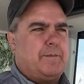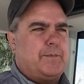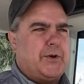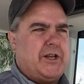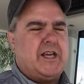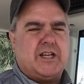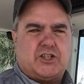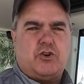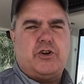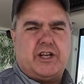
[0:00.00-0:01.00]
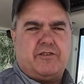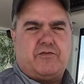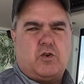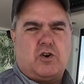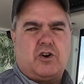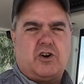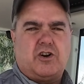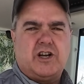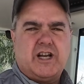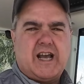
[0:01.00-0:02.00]
pretty intuitive for
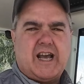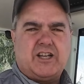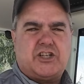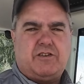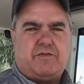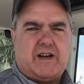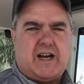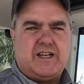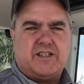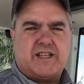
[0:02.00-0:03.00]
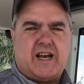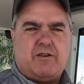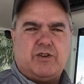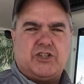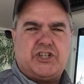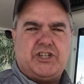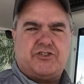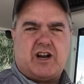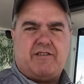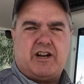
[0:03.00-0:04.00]
her, and she finds that when she's
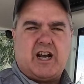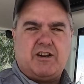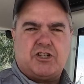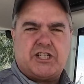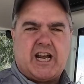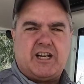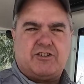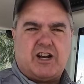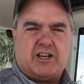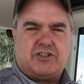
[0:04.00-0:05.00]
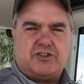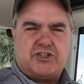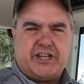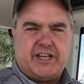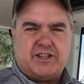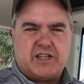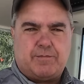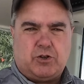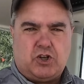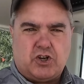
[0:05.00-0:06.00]
driving a hydrostatic tractor, she ends up
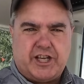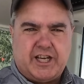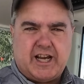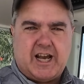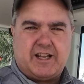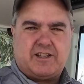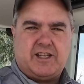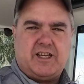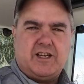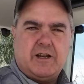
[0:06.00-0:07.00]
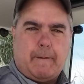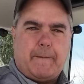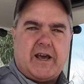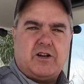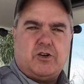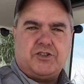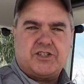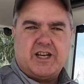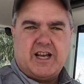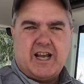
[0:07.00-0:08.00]
looking at the
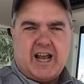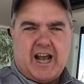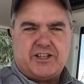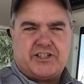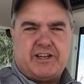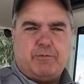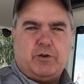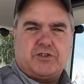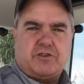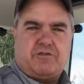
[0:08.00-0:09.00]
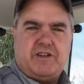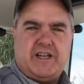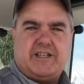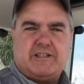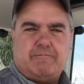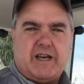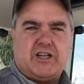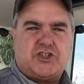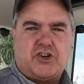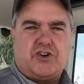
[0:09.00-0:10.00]
pedals as she moves her feet to make
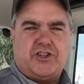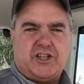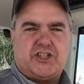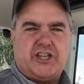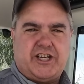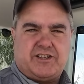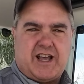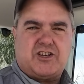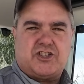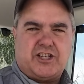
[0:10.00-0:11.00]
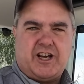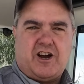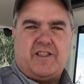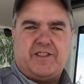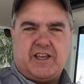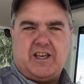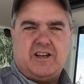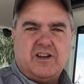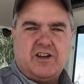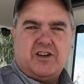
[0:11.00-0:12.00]
sure that she's actually on the
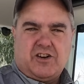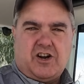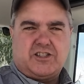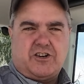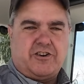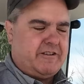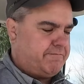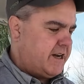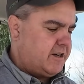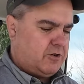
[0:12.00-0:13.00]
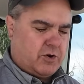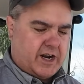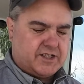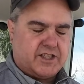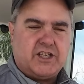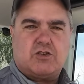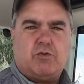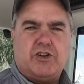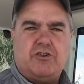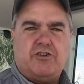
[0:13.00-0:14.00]
alternative pedal, whereas this
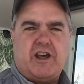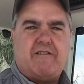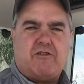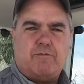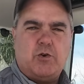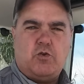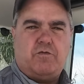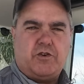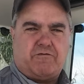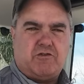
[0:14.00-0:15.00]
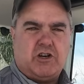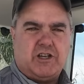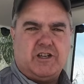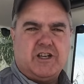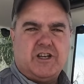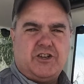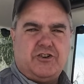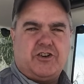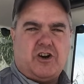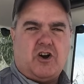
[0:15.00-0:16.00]
one, you never move your foot. You
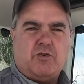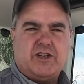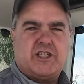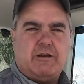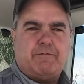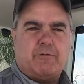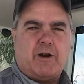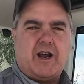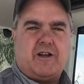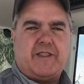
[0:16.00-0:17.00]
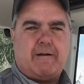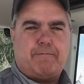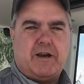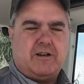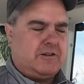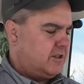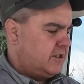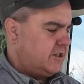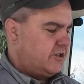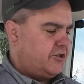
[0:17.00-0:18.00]
can always keep it right on that pedal.
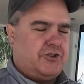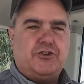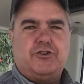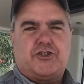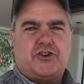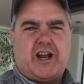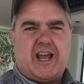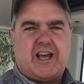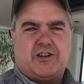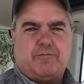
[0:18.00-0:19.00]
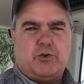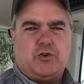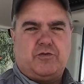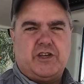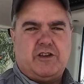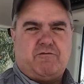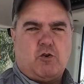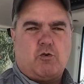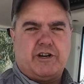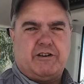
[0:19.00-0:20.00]
You use your hand to move the
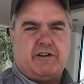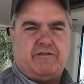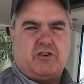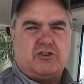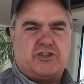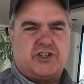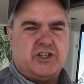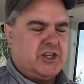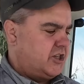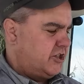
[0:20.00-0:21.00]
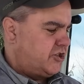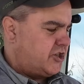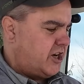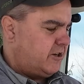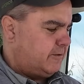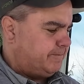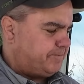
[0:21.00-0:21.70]
forward and reverse shuttle.